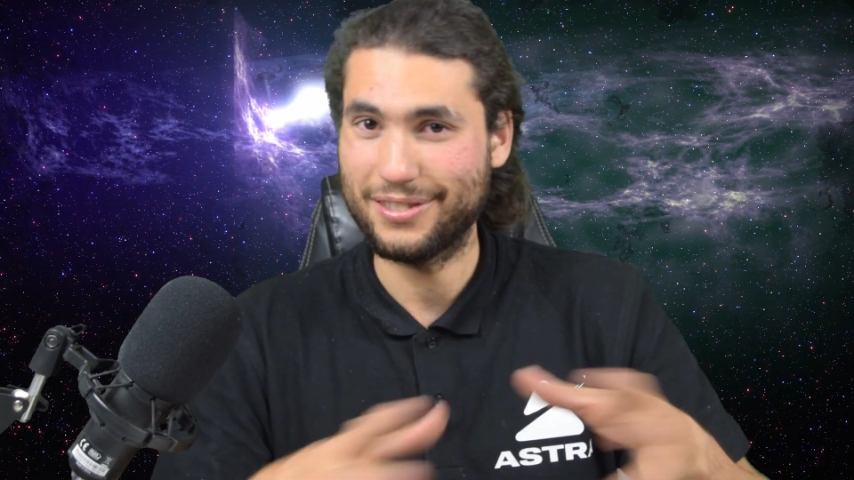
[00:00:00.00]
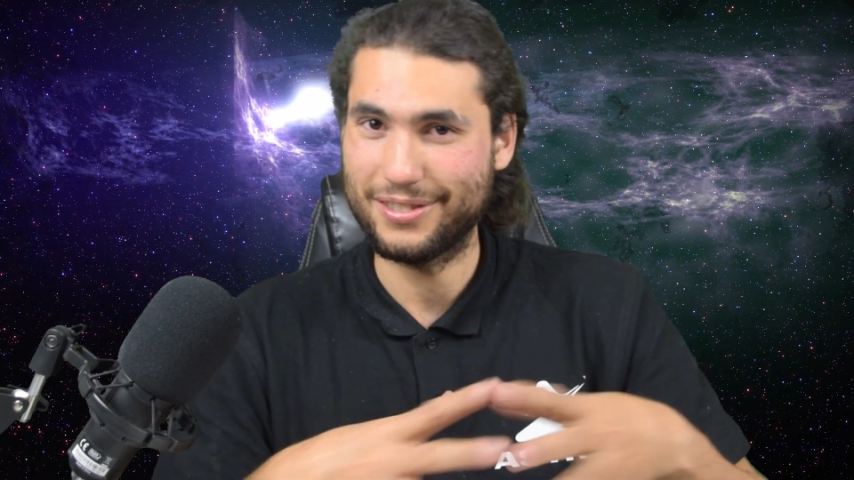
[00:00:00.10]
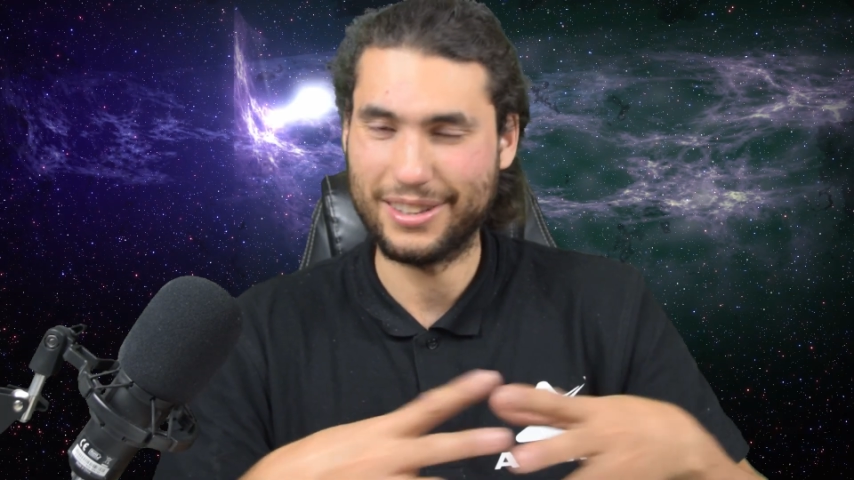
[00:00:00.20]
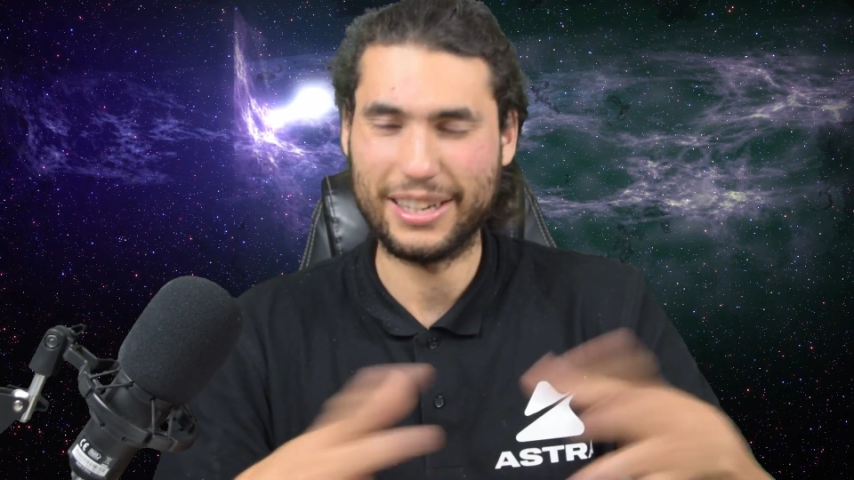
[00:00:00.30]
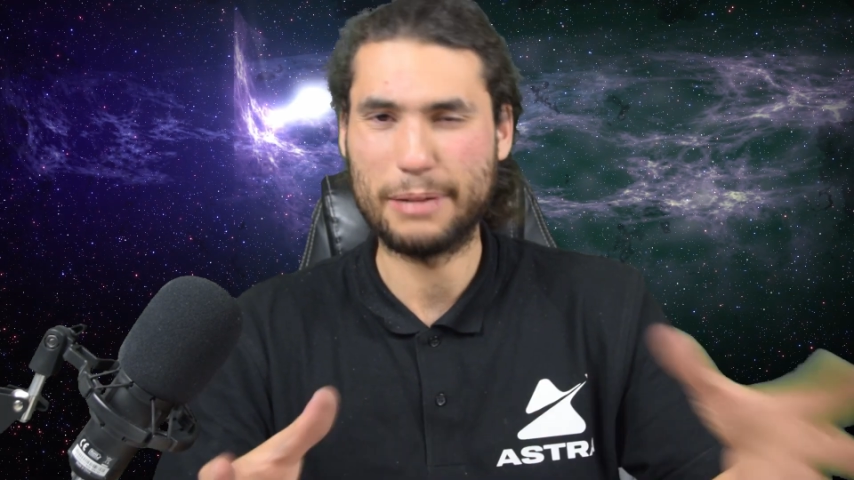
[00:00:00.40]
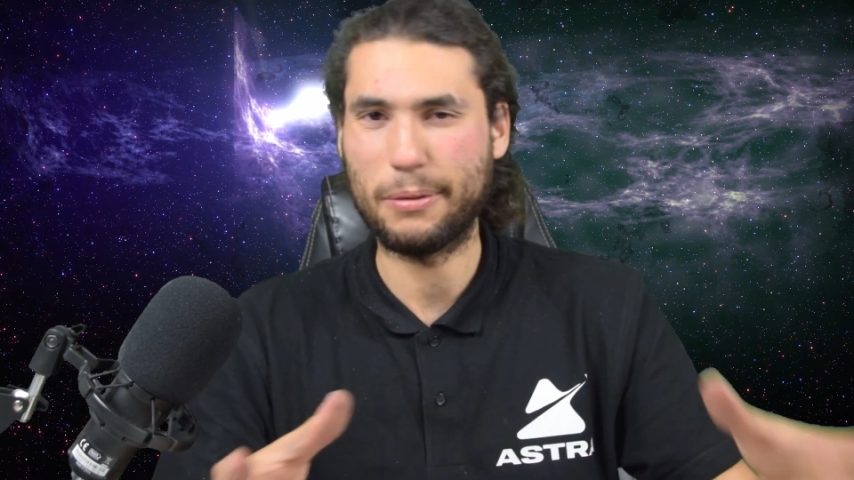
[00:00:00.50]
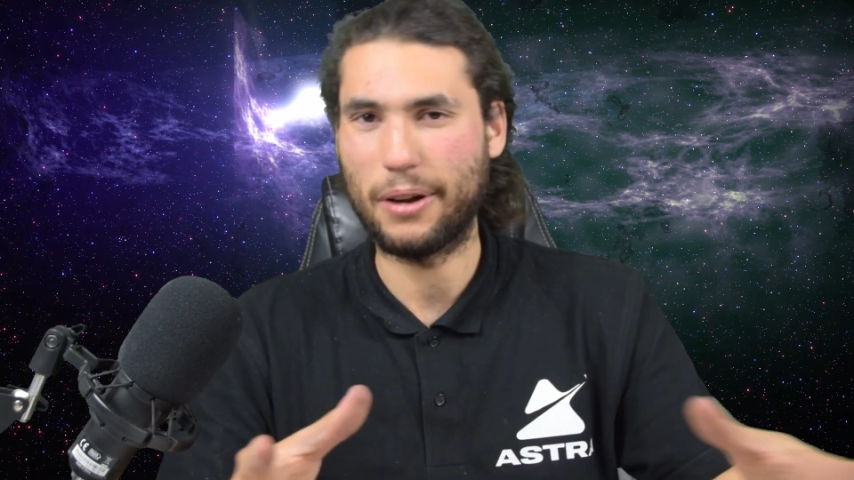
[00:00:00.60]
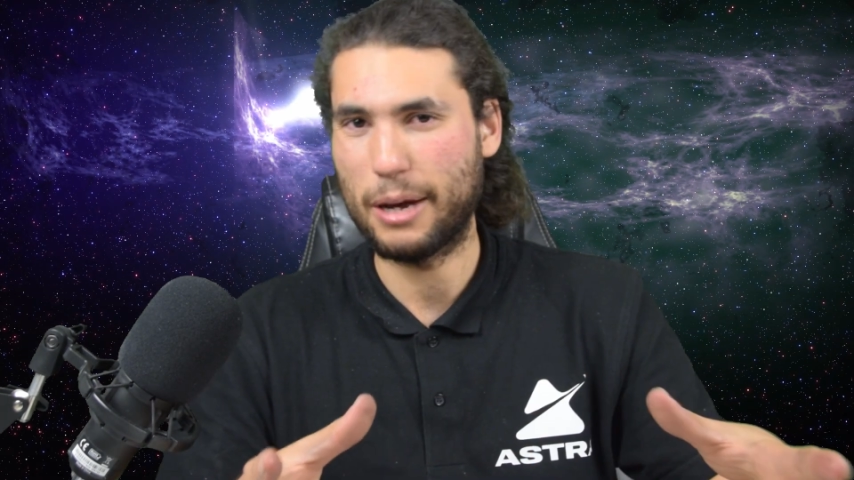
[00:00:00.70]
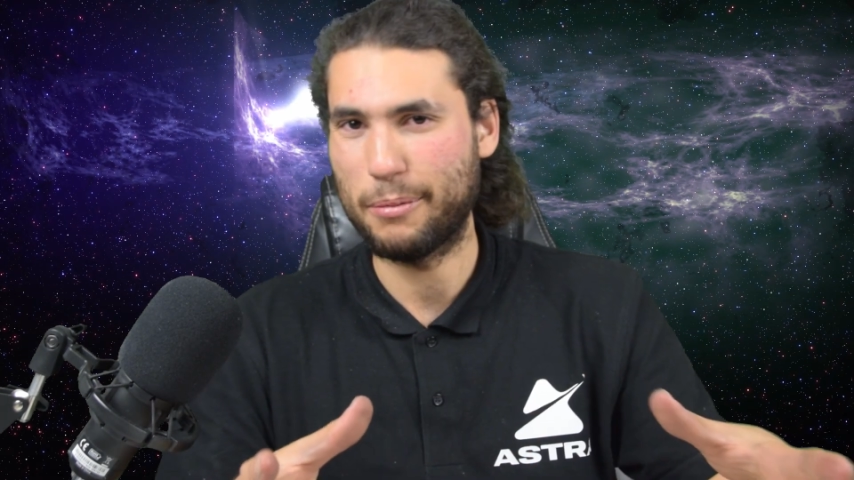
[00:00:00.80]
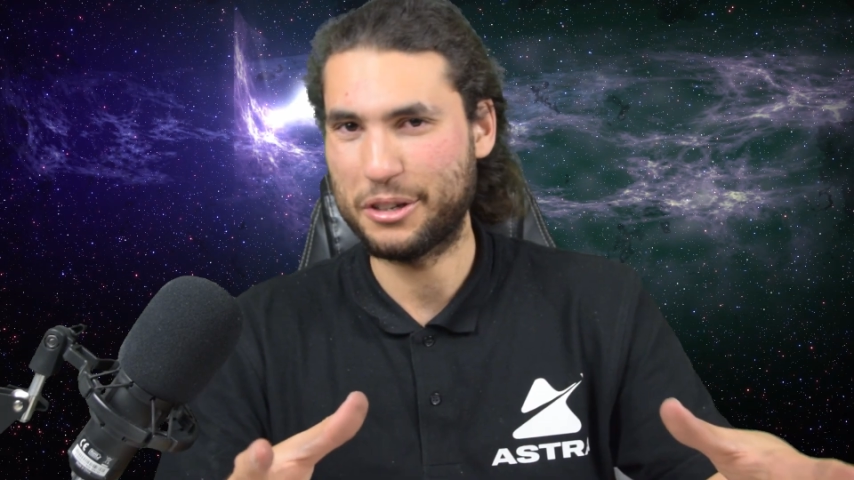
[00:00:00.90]
to think about
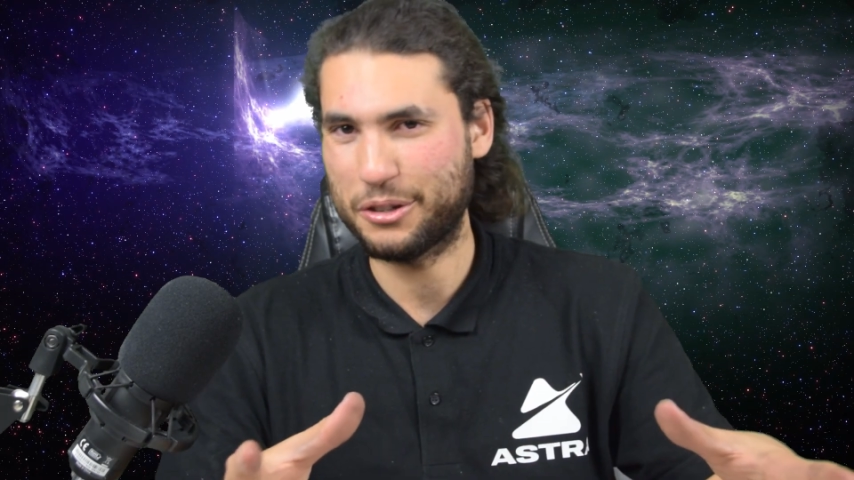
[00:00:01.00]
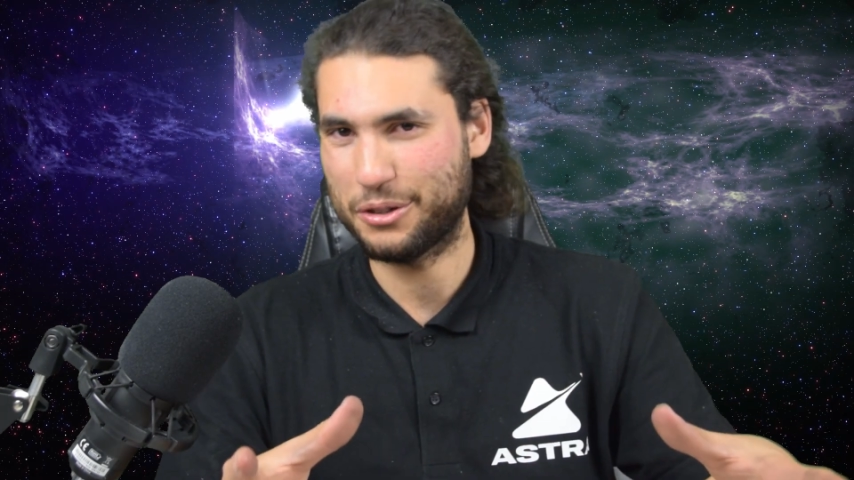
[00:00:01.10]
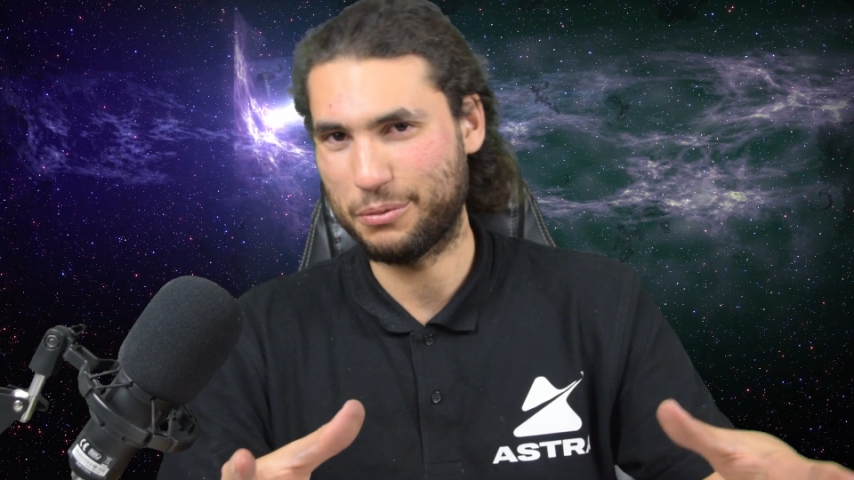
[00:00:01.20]
how much